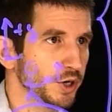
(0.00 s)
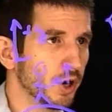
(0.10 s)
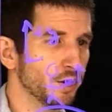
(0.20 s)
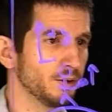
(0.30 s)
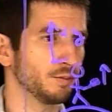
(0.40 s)

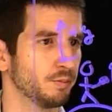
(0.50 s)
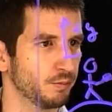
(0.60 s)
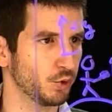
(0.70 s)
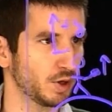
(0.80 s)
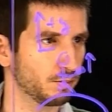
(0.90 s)
on?
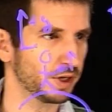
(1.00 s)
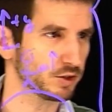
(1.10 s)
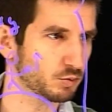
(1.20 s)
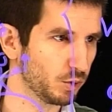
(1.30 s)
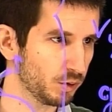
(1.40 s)
We can make a
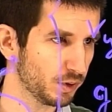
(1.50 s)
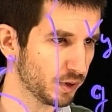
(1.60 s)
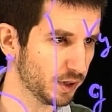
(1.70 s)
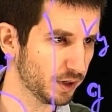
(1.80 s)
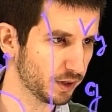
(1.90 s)
small
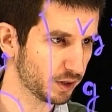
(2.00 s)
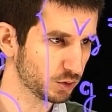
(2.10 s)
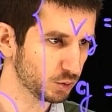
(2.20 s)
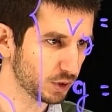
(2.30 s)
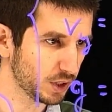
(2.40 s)

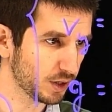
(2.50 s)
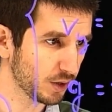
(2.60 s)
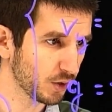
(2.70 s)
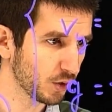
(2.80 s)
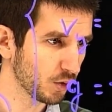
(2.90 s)
cartoon here.
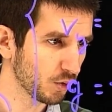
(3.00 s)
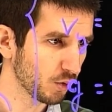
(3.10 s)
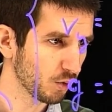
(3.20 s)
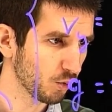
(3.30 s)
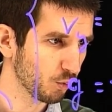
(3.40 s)

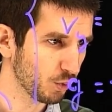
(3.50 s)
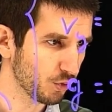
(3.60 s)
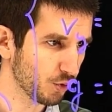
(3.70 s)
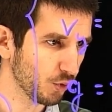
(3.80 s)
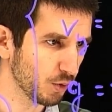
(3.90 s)
We
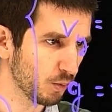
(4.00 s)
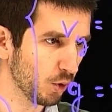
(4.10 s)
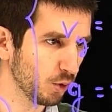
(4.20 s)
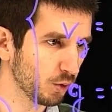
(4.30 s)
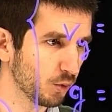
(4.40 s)
throw the
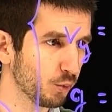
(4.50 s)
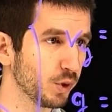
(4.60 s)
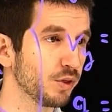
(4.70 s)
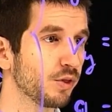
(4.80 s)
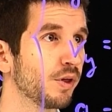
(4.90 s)
ball
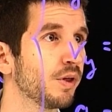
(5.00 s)
with